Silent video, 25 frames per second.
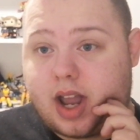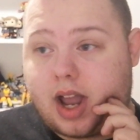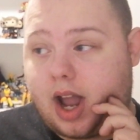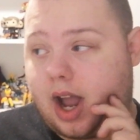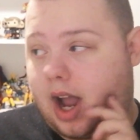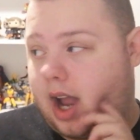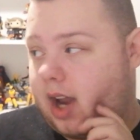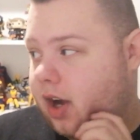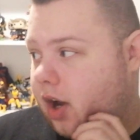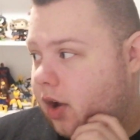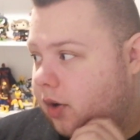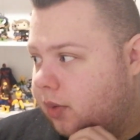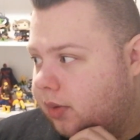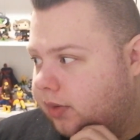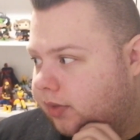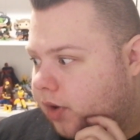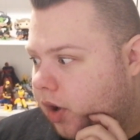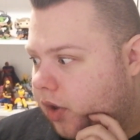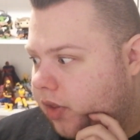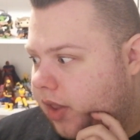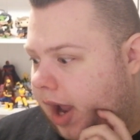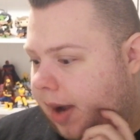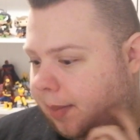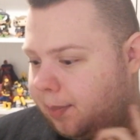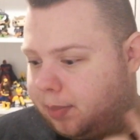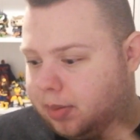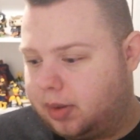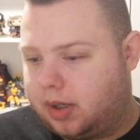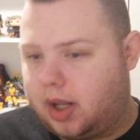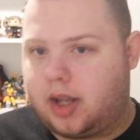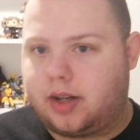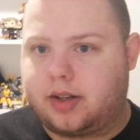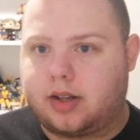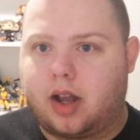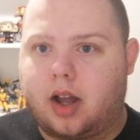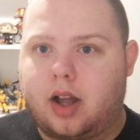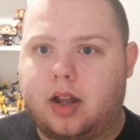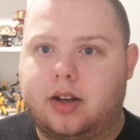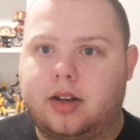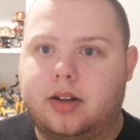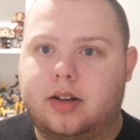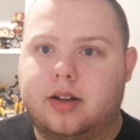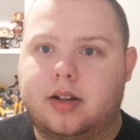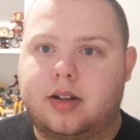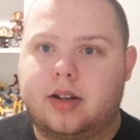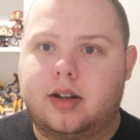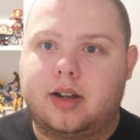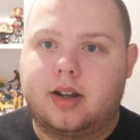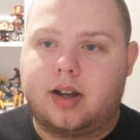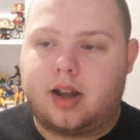I know we've got that Blood
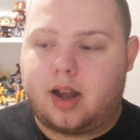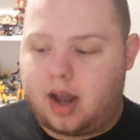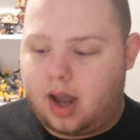Hunt